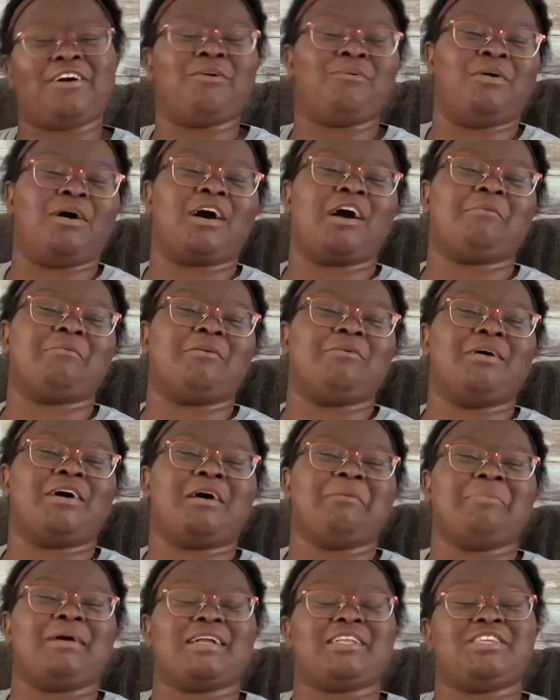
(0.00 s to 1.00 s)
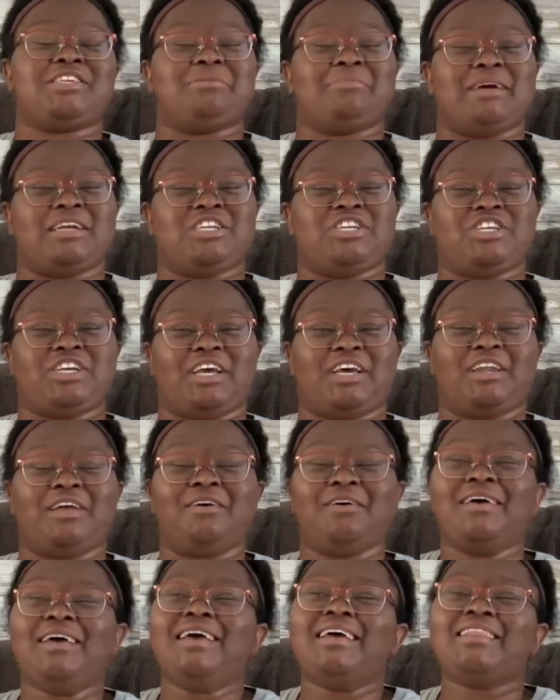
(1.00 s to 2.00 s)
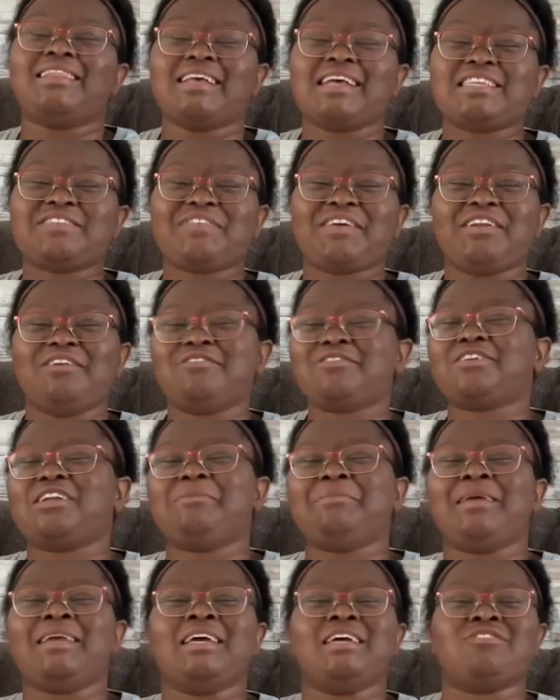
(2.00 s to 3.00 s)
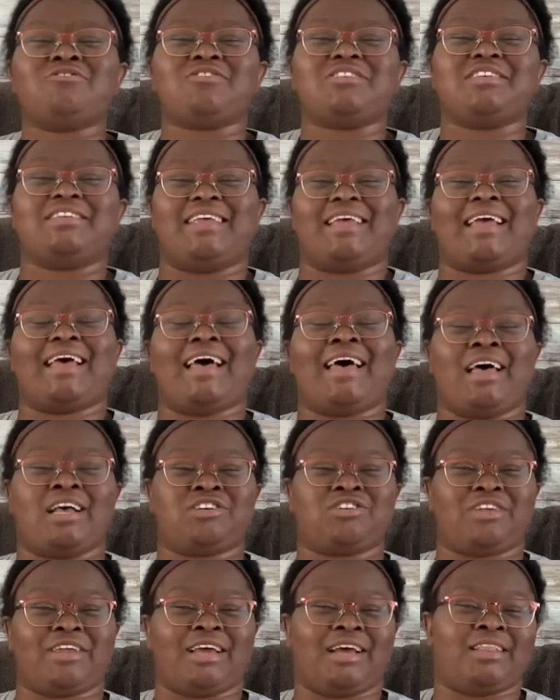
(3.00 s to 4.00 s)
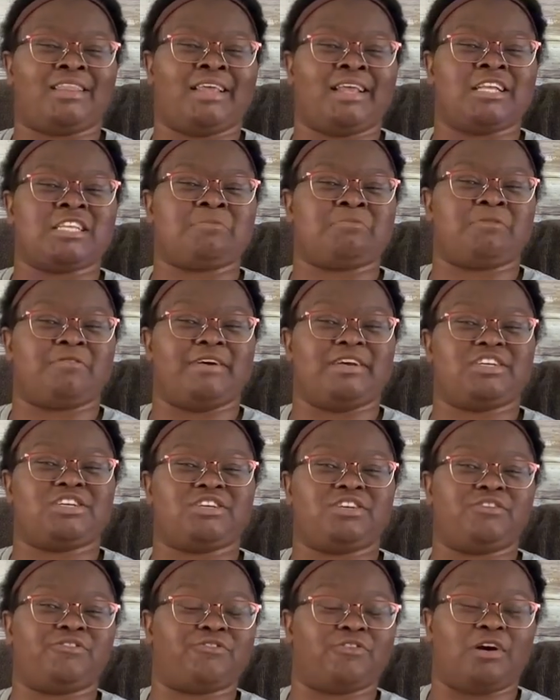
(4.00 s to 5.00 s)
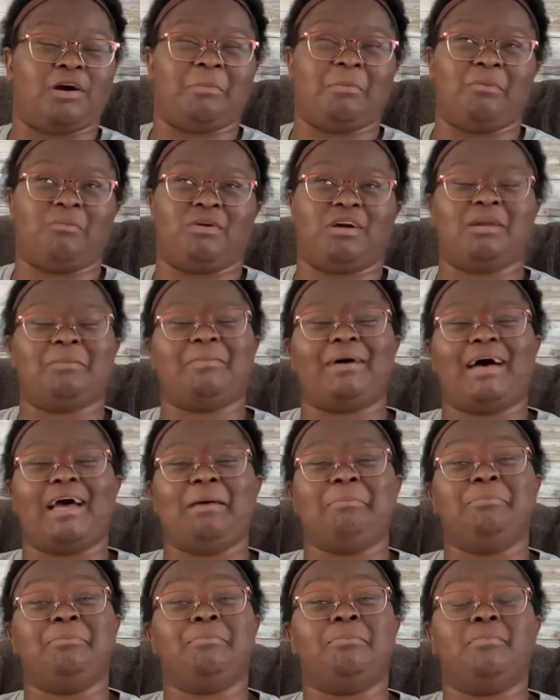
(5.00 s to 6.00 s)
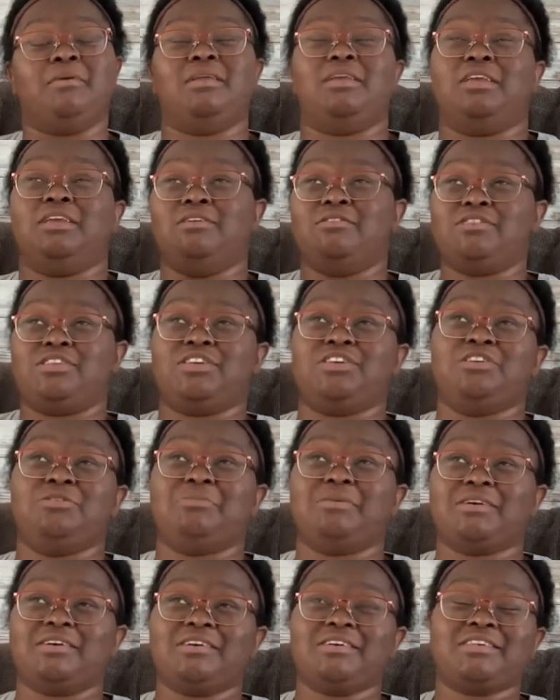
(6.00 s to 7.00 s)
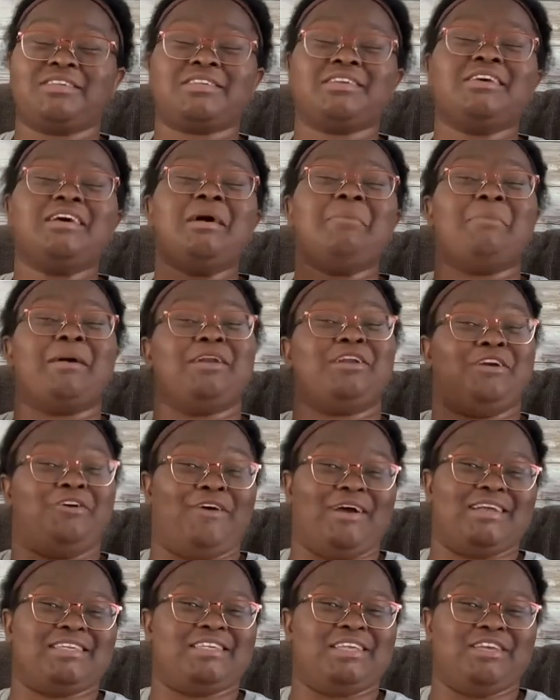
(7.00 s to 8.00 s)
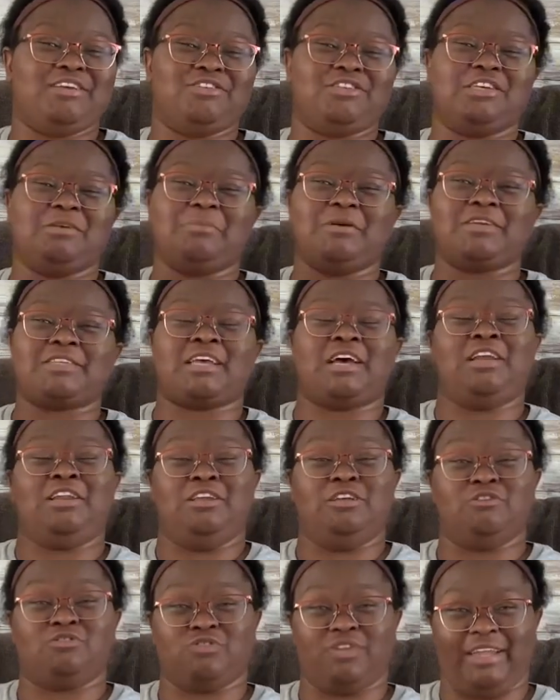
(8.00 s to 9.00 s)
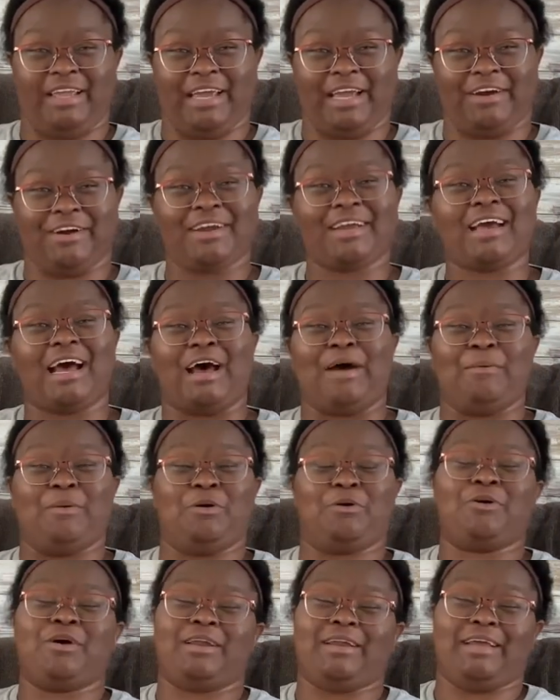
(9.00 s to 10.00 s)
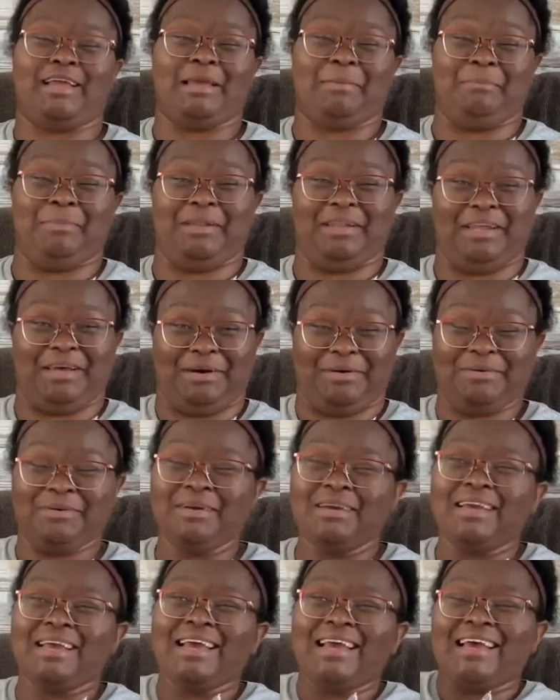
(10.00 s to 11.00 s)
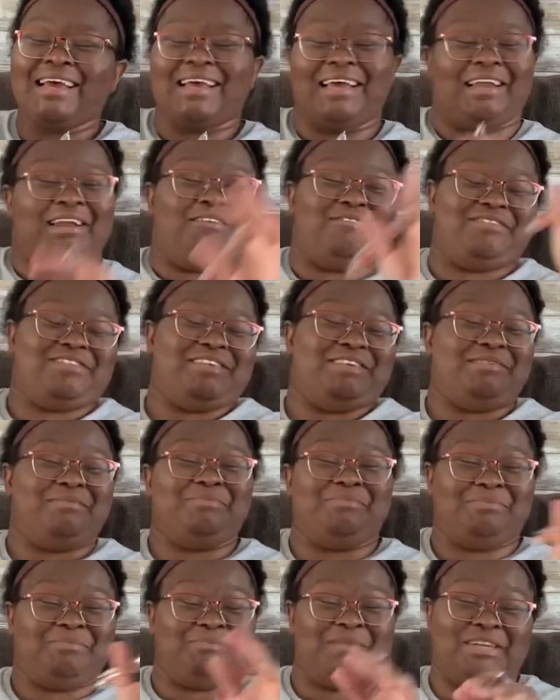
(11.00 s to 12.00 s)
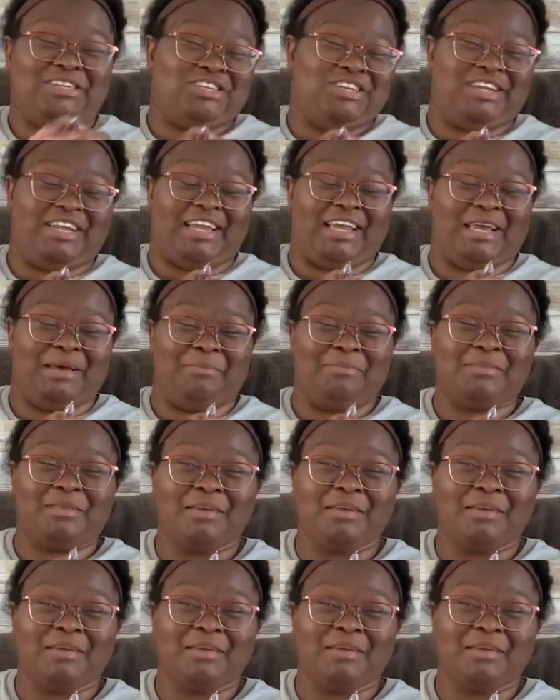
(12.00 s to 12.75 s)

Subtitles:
Welcome back to my channel. This video is going to be interesting. I actually got the inspiration from one of my YouTubers, my Degrassi YouTubers, Unusually Eric. I will credit him below, and obviously mentioning him.